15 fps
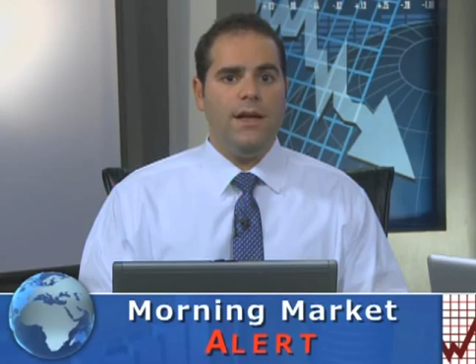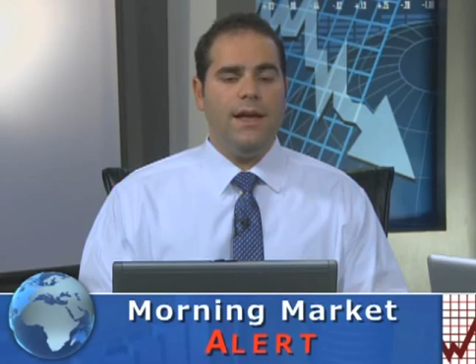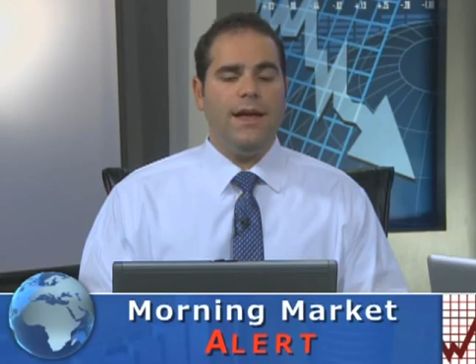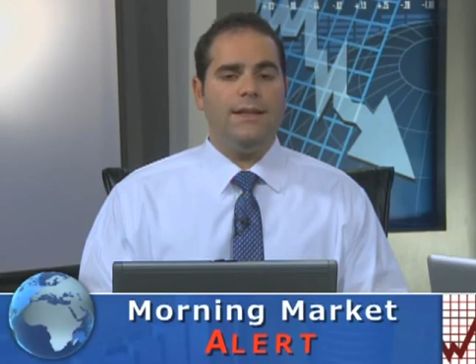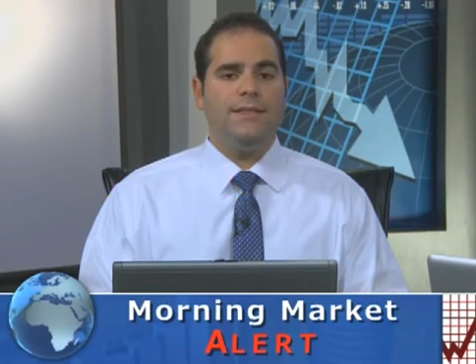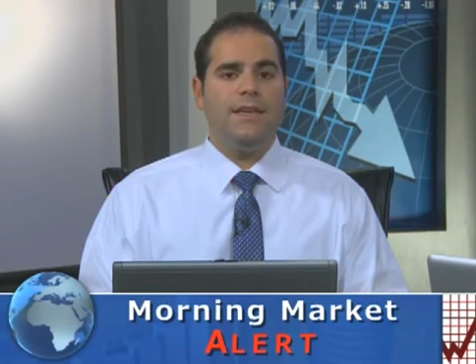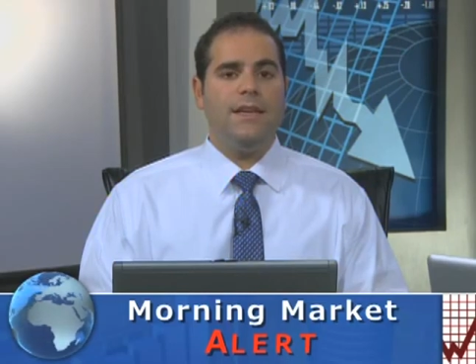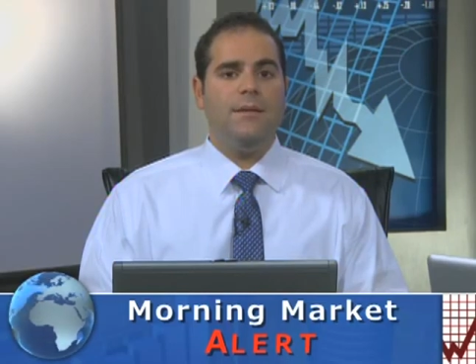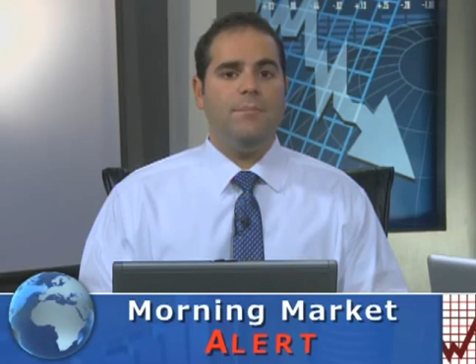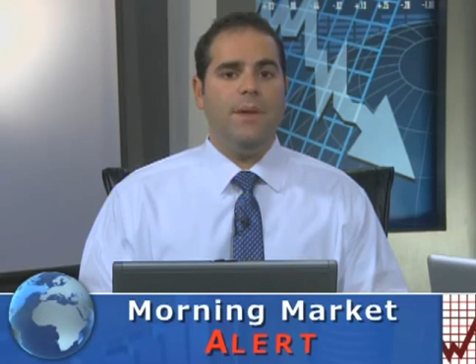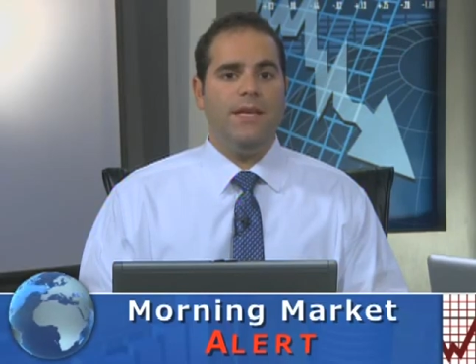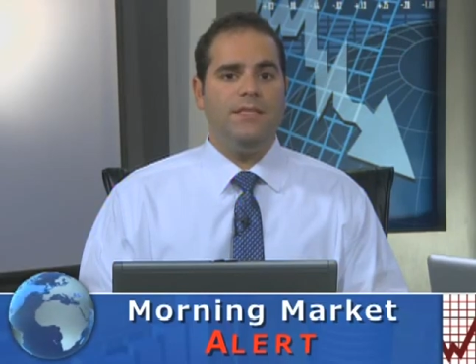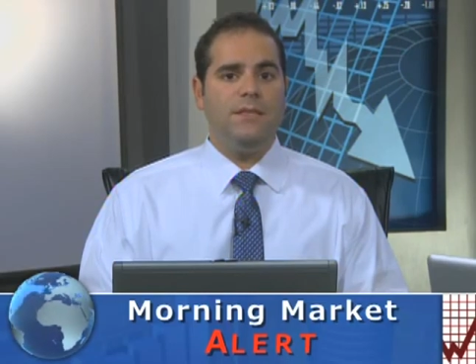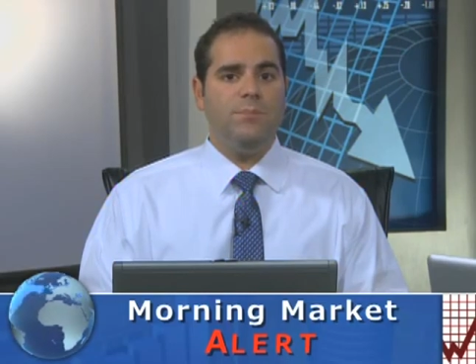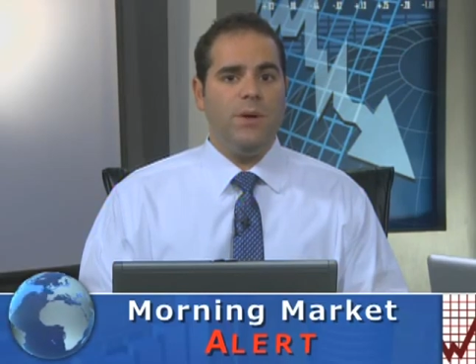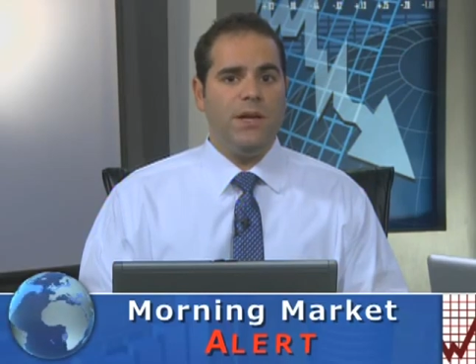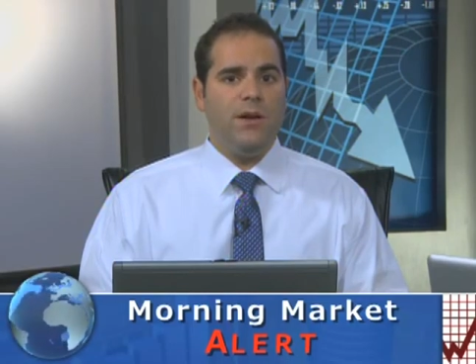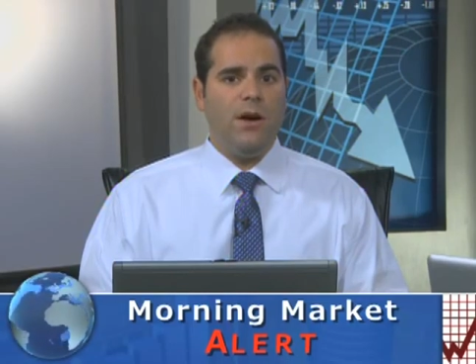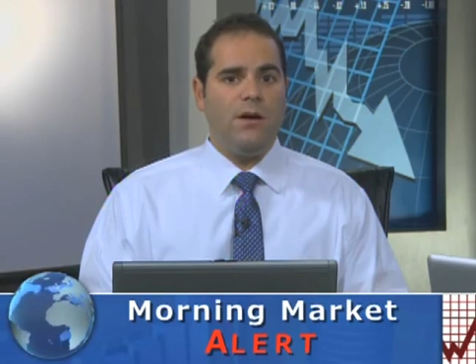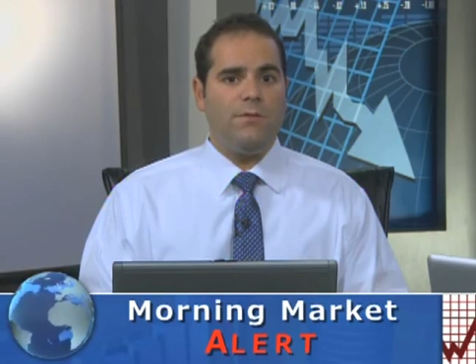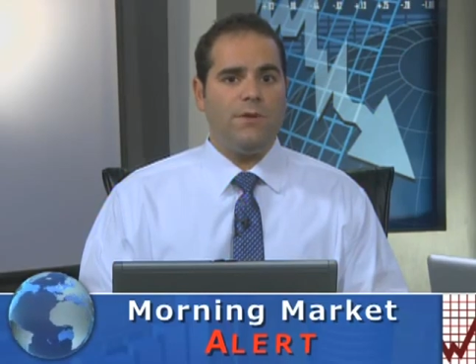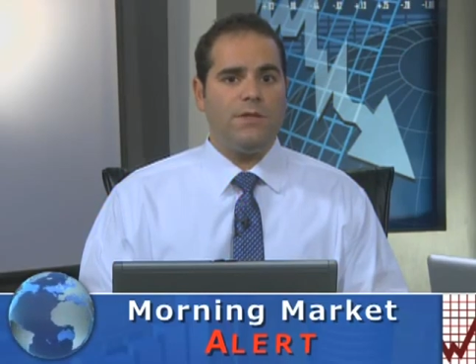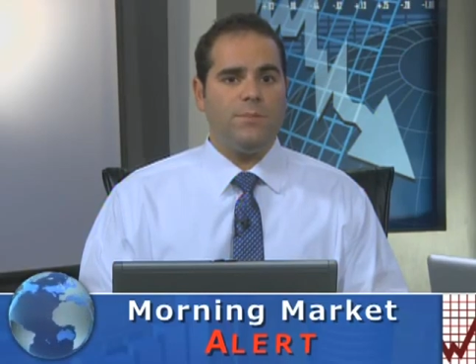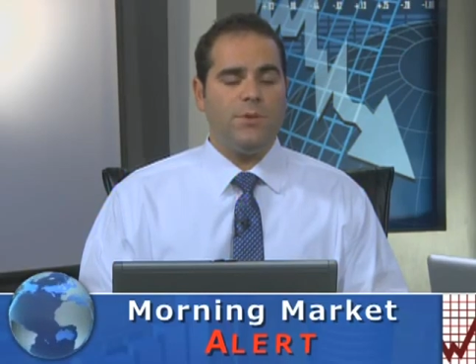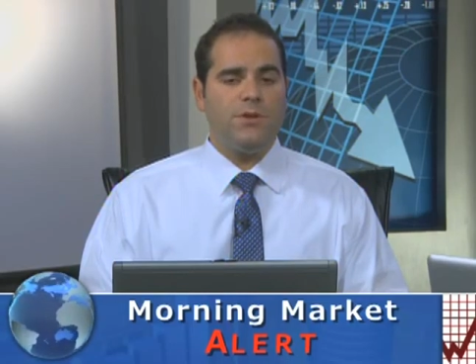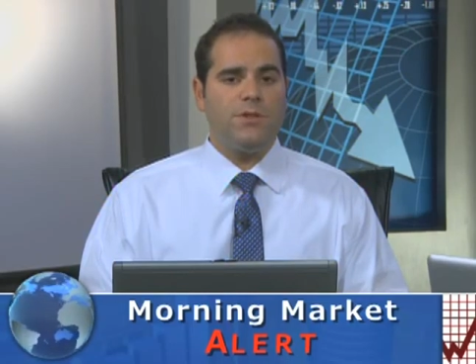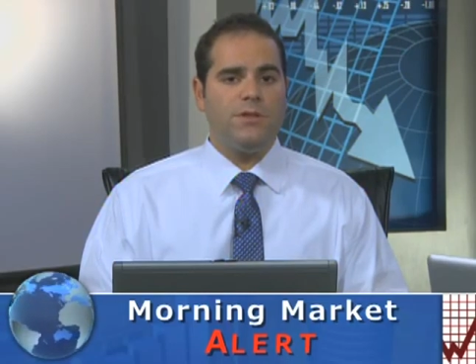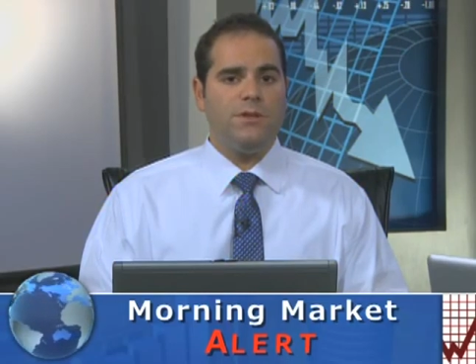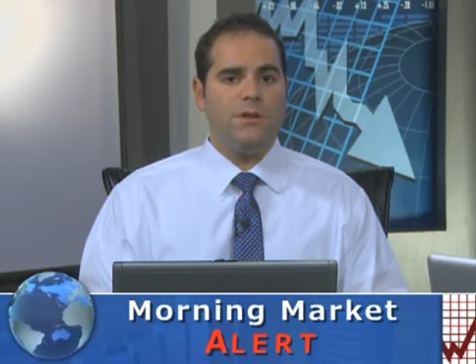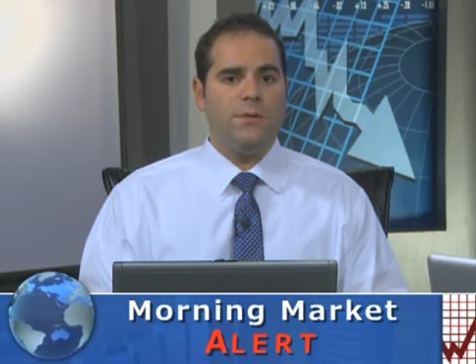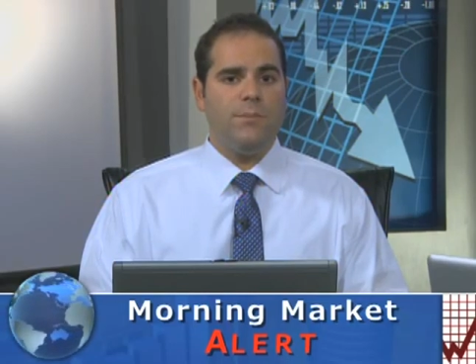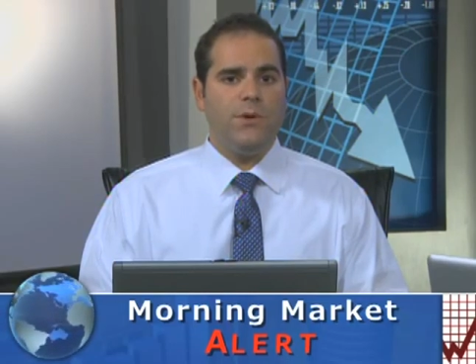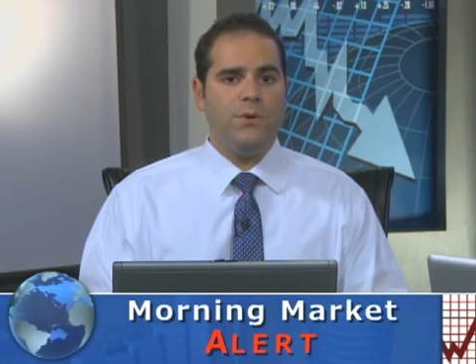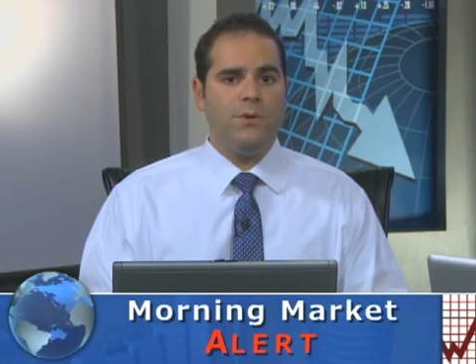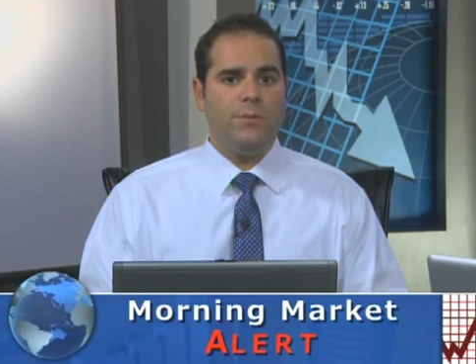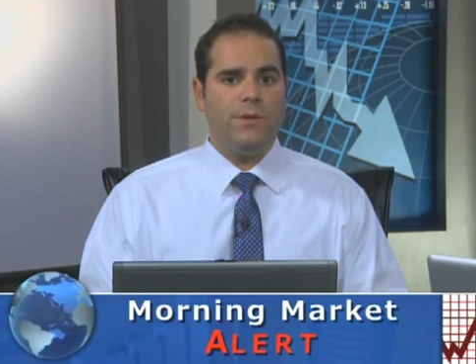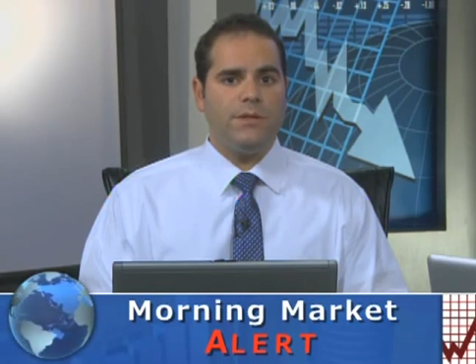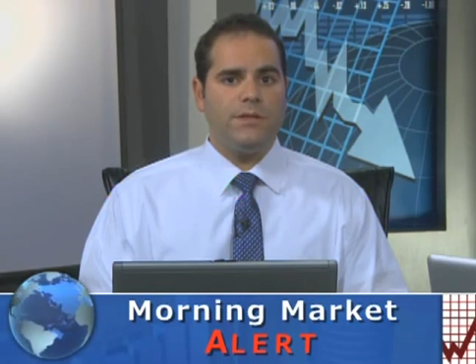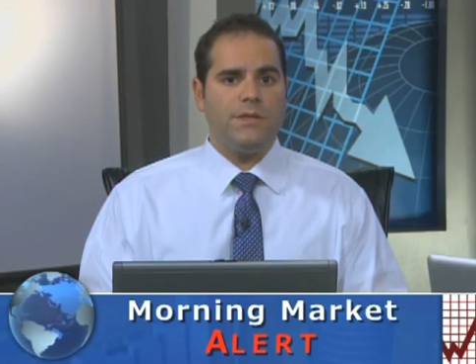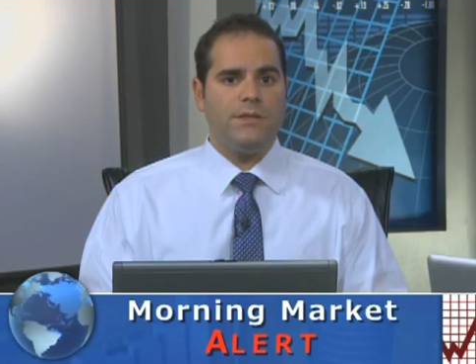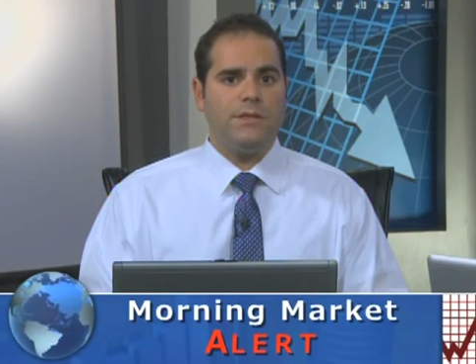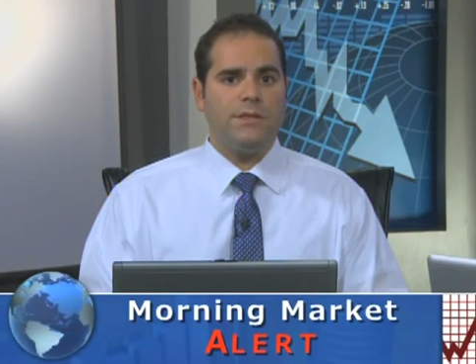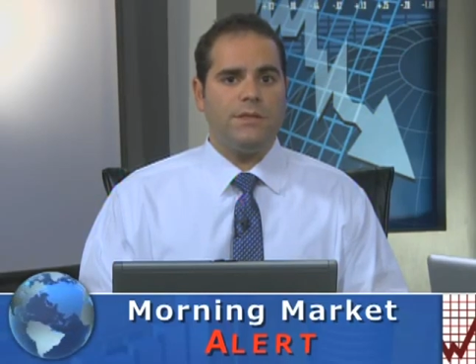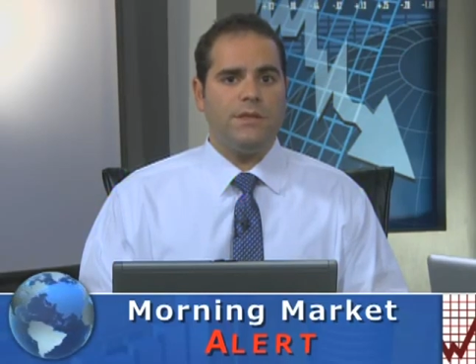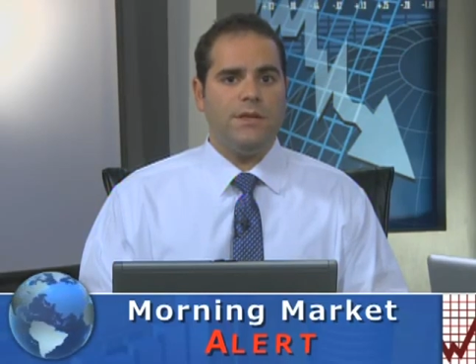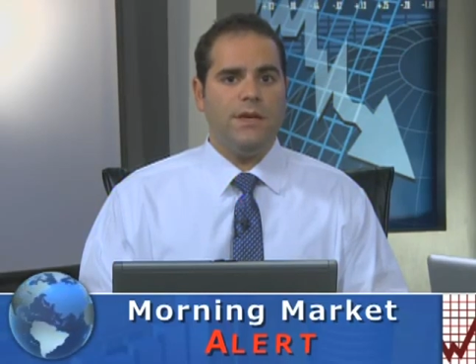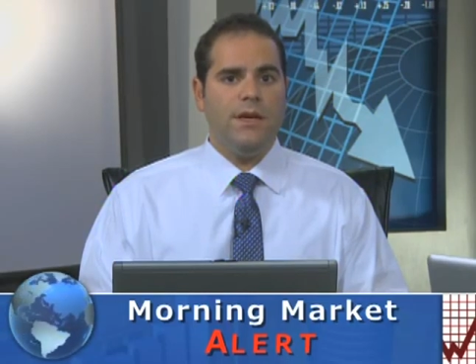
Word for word: and said it may spin off its personal computer business.